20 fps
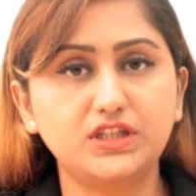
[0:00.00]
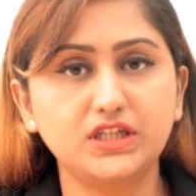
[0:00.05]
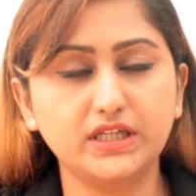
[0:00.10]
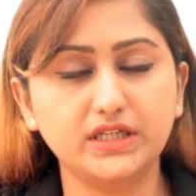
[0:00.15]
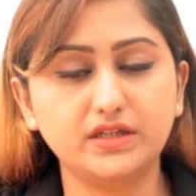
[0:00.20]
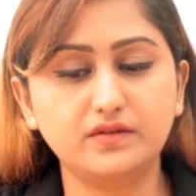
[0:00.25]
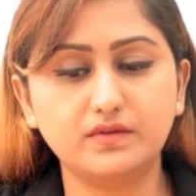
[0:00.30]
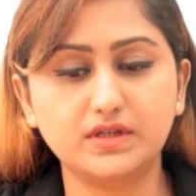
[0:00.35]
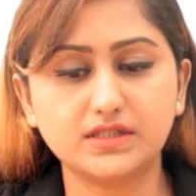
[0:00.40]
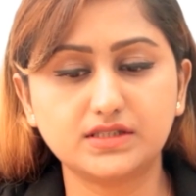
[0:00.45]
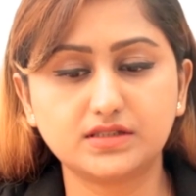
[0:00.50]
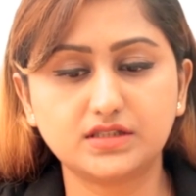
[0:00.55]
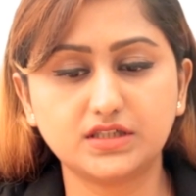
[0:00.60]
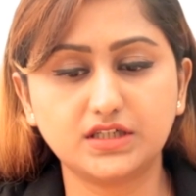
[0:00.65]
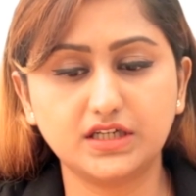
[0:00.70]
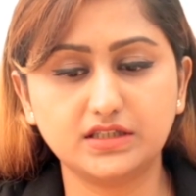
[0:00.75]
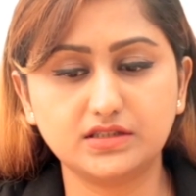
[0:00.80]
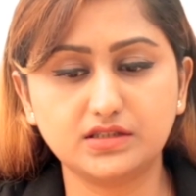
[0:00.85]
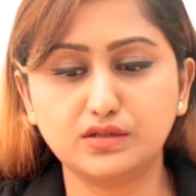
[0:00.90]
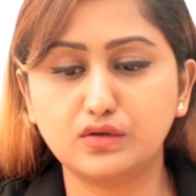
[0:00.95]
the
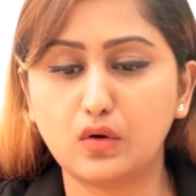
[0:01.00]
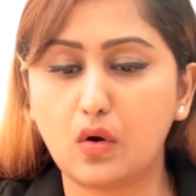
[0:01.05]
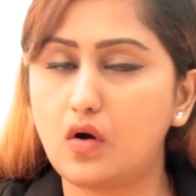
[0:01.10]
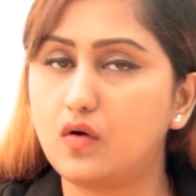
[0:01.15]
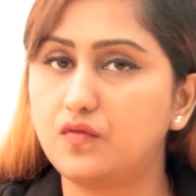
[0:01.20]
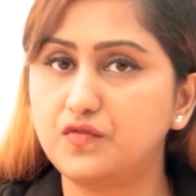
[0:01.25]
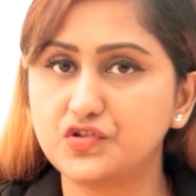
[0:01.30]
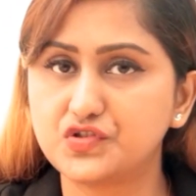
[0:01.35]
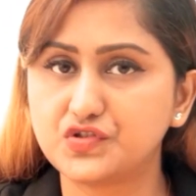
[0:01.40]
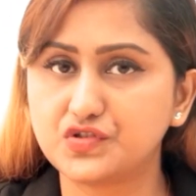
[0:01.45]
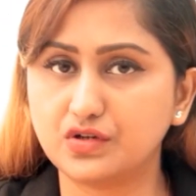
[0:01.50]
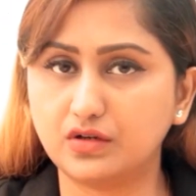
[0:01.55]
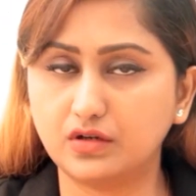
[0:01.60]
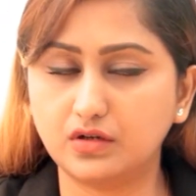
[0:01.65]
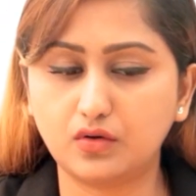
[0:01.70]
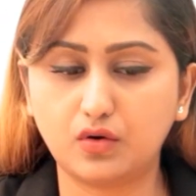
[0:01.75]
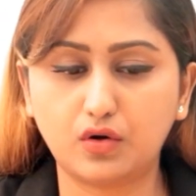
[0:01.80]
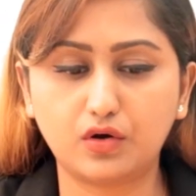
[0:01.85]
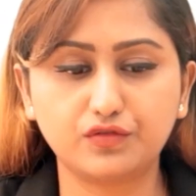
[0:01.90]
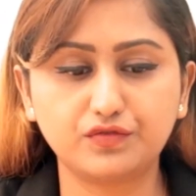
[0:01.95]
investigating
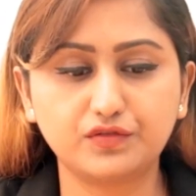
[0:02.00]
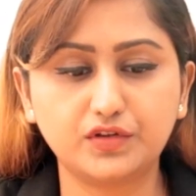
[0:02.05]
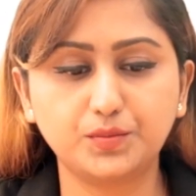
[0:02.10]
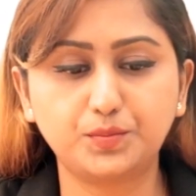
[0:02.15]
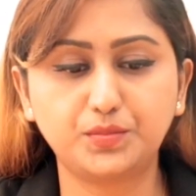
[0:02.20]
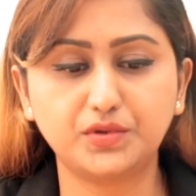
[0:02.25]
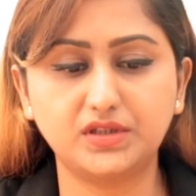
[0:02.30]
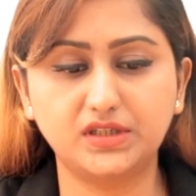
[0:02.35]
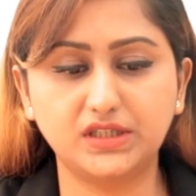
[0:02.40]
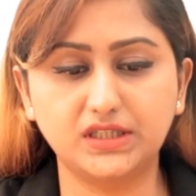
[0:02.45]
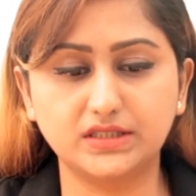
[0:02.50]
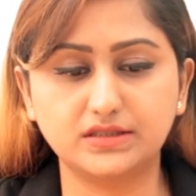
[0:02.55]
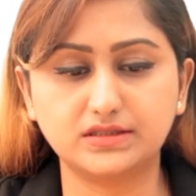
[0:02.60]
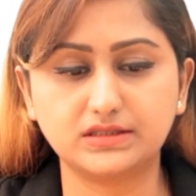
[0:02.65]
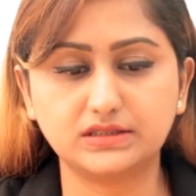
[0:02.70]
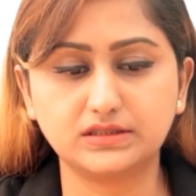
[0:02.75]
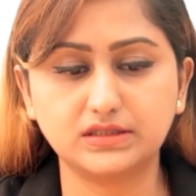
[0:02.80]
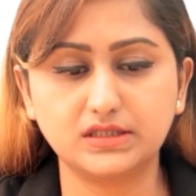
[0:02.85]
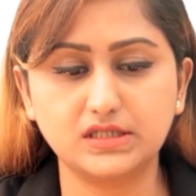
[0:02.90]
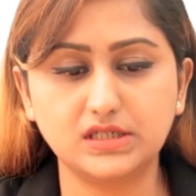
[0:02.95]
officer of the
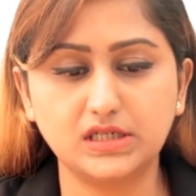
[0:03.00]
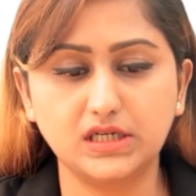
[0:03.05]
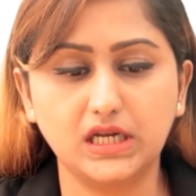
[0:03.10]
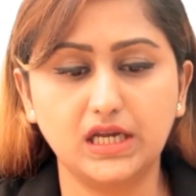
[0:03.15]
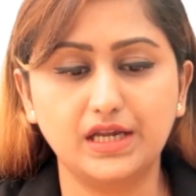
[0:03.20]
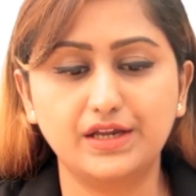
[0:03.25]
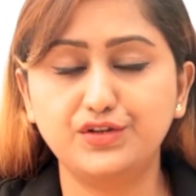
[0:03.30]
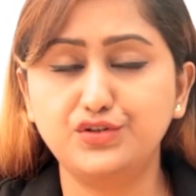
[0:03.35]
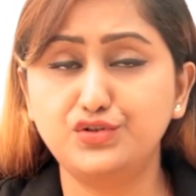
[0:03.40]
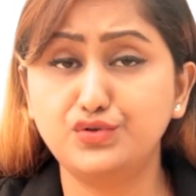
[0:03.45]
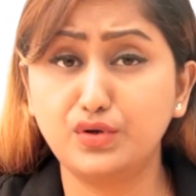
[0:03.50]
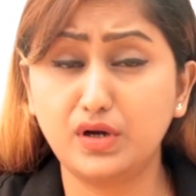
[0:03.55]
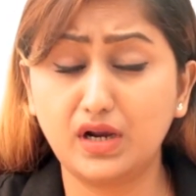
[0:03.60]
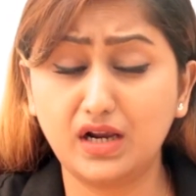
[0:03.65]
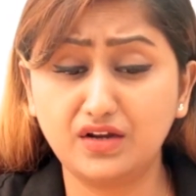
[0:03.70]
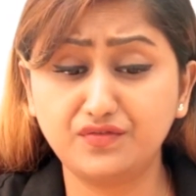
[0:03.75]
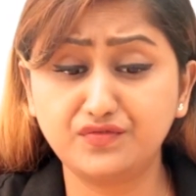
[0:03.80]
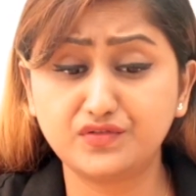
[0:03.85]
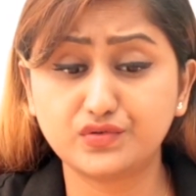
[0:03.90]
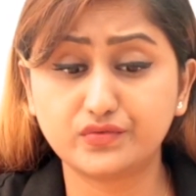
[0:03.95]
police, and you
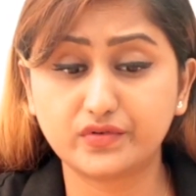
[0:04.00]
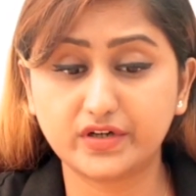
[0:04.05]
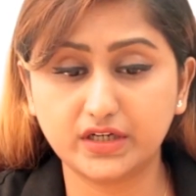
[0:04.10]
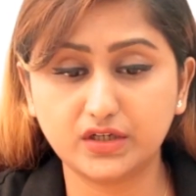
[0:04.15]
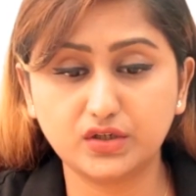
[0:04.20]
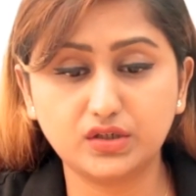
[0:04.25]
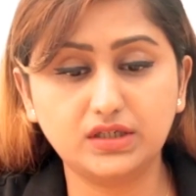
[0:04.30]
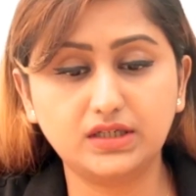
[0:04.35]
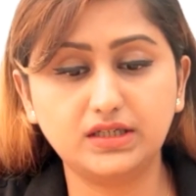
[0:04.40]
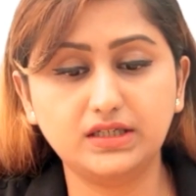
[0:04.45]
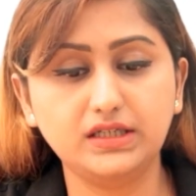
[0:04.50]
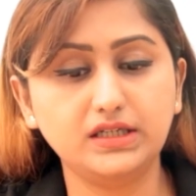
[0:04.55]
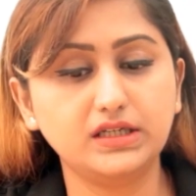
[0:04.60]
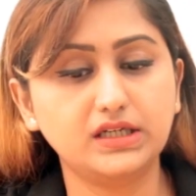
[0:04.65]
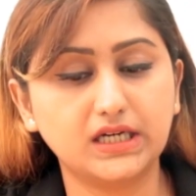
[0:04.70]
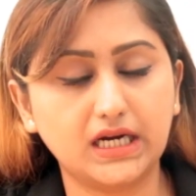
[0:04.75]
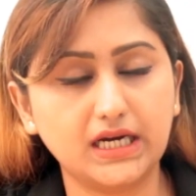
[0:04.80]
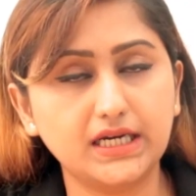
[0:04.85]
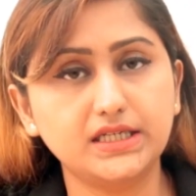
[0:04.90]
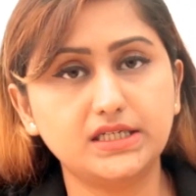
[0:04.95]
have to regularly
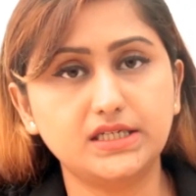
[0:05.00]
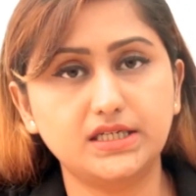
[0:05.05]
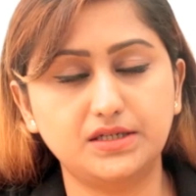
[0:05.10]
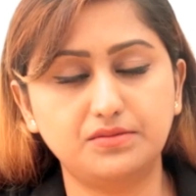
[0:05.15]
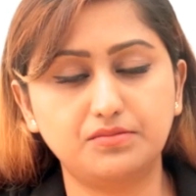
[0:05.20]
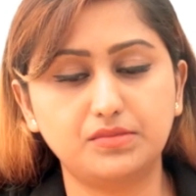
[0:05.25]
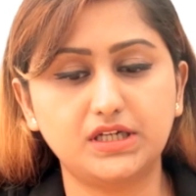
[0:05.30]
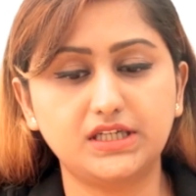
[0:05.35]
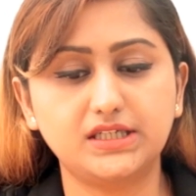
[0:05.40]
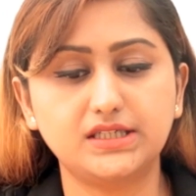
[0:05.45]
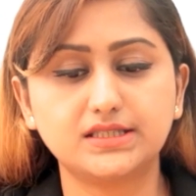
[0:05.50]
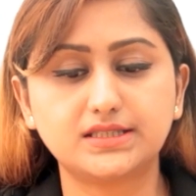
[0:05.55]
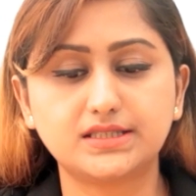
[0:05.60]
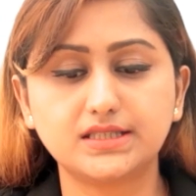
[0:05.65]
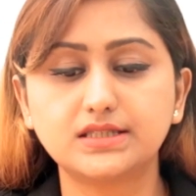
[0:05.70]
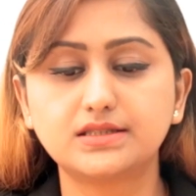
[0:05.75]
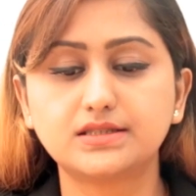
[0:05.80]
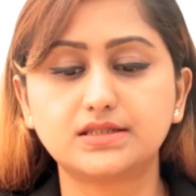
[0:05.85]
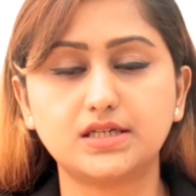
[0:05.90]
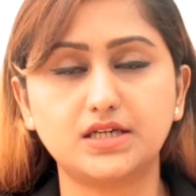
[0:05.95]
guide him and
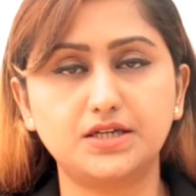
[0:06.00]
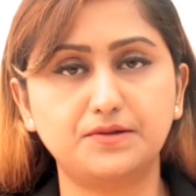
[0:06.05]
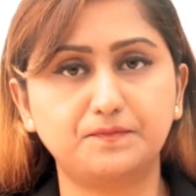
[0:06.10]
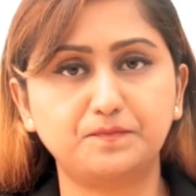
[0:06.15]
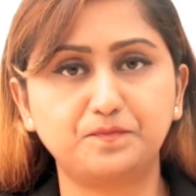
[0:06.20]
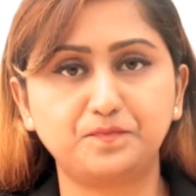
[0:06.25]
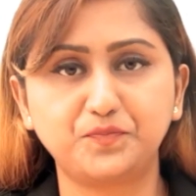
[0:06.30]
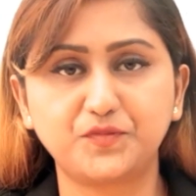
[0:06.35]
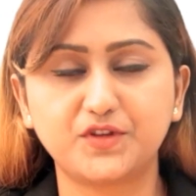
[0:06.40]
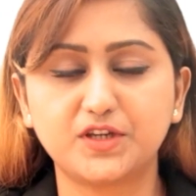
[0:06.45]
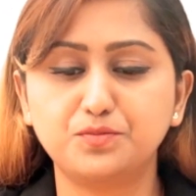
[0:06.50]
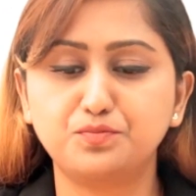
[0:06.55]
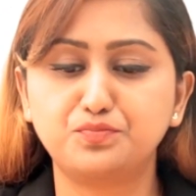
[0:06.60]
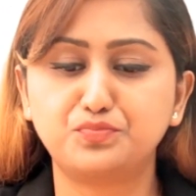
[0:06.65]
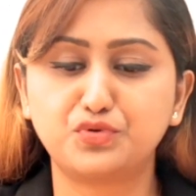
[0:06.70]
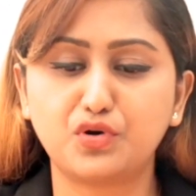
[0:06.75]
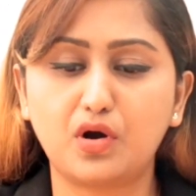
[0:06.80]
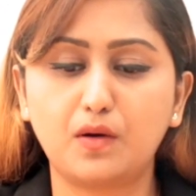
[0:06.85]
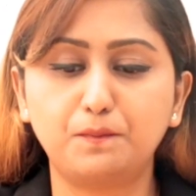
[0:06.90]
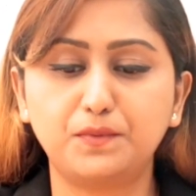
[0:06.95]
assist him in
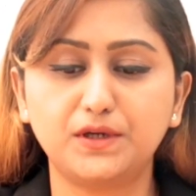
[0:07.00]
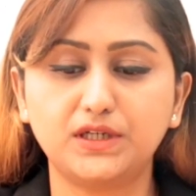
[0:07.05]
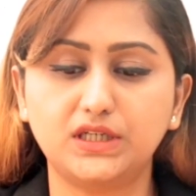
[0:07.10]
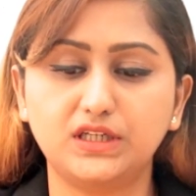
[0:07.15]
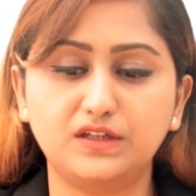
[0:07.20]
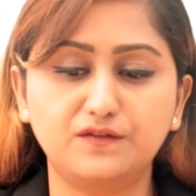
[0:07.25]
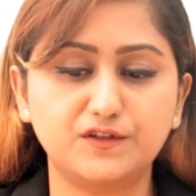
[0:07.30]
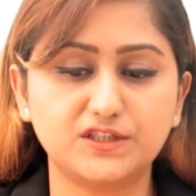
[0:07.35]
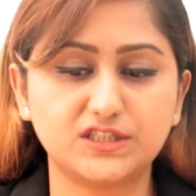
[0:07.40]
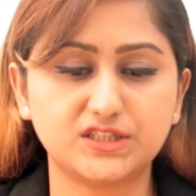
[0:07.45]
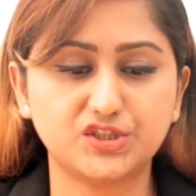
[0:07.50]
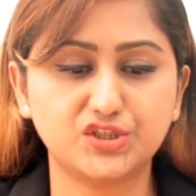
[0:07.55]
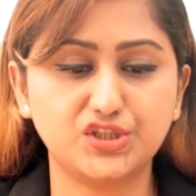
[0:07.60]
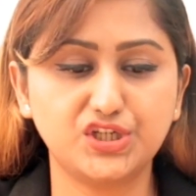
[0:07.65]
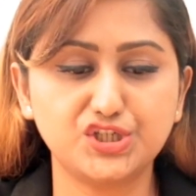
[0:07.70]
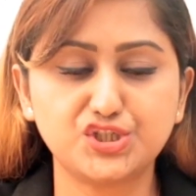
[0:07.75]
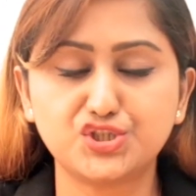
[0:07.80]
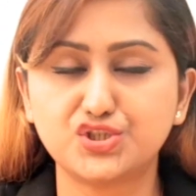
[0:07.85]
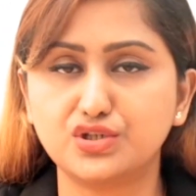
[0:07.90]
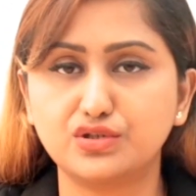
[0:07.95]
proper
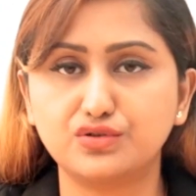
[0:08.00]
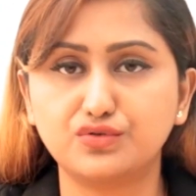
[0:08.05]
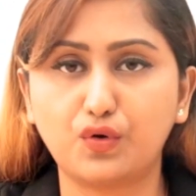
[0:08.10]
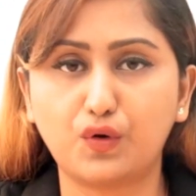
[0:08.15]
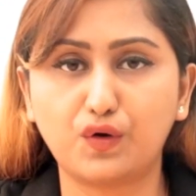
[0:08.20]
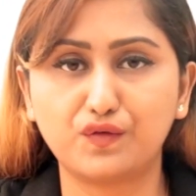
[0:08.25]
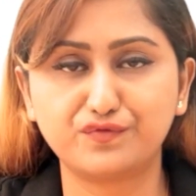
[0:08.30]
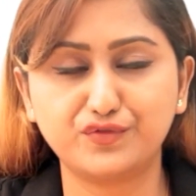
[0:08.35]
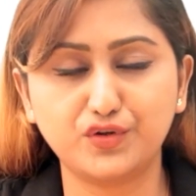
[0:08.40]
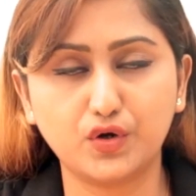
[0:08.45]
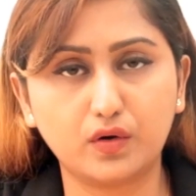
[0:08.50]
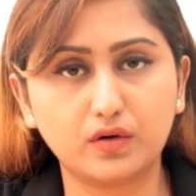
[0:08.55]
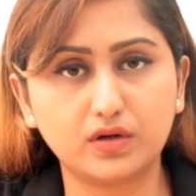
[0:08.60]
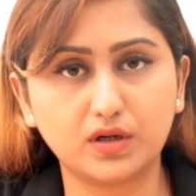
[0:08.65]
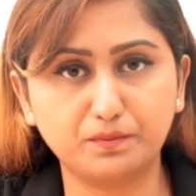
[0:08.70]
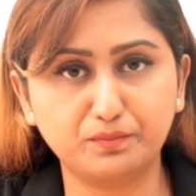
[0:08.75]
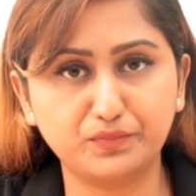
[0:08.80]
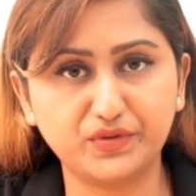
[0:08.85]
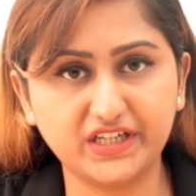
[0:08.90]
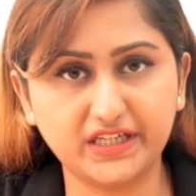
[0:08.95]
investigation of your
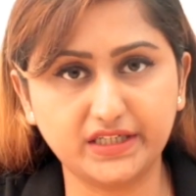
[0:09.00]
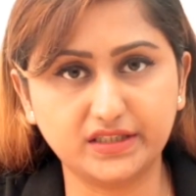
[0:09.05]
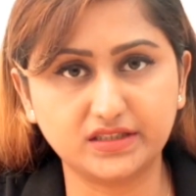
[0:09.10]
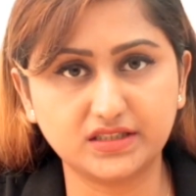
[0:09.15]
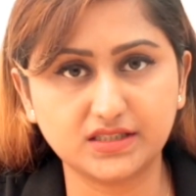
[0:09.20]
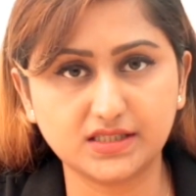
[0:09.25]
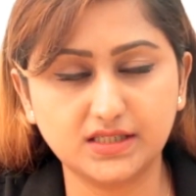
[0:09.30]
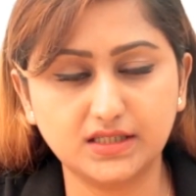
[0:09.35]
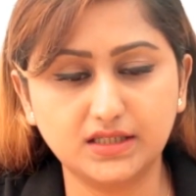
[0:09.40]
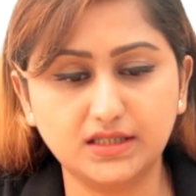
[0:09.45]
complaint.